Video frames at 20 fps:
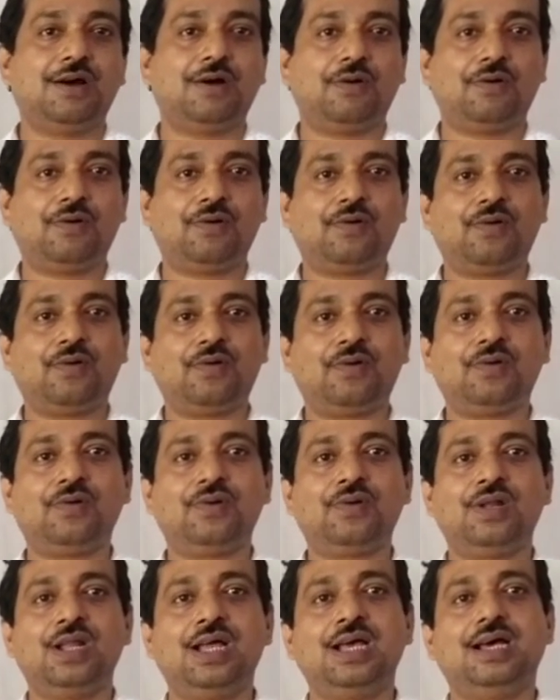
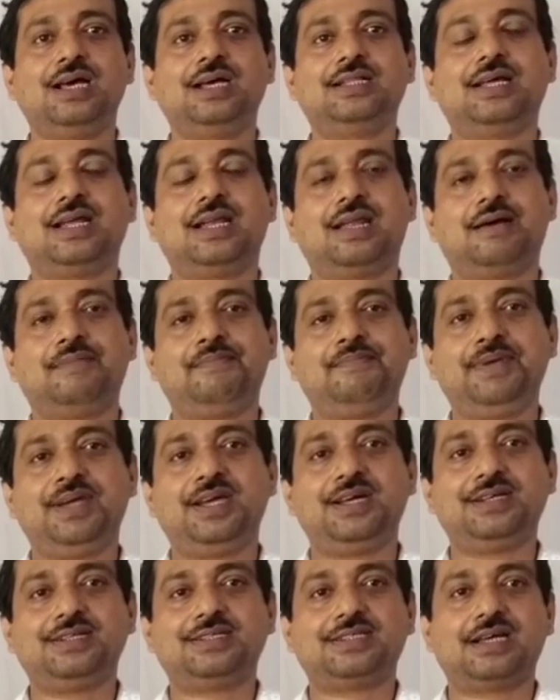all the
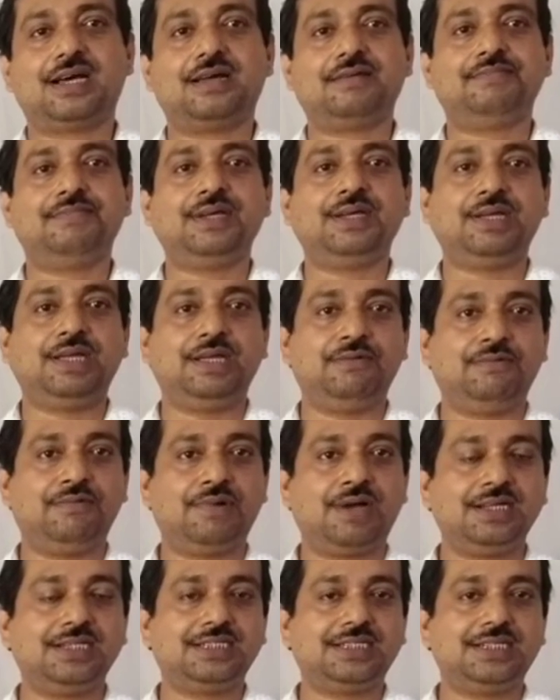lovebirds are being
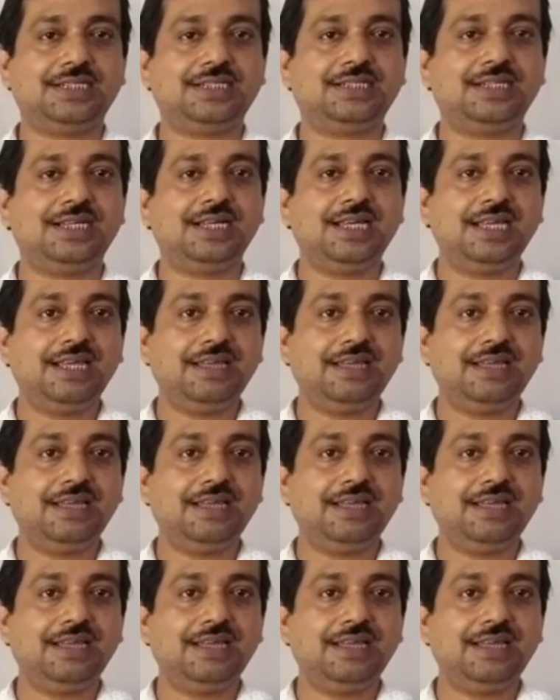united